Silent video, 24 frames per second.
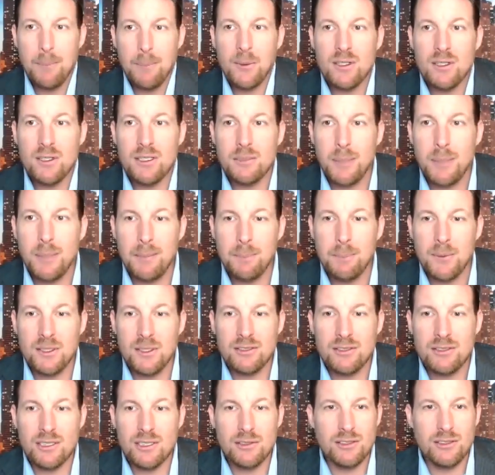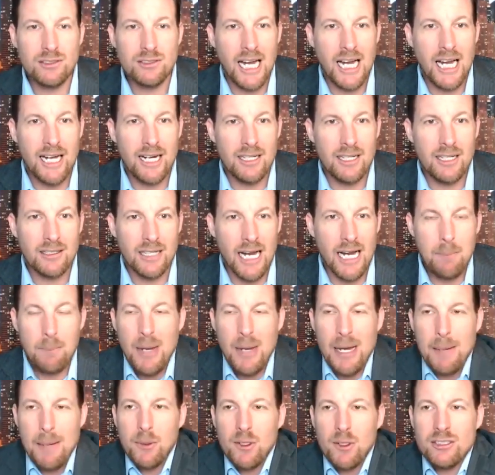are so scared. And
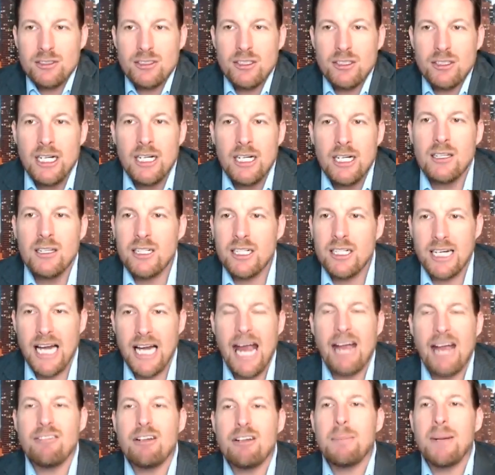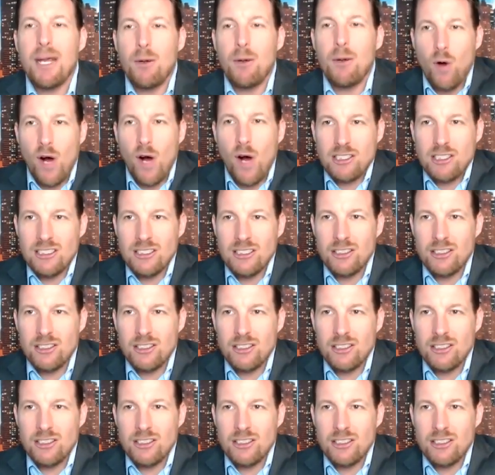look, everybody watching this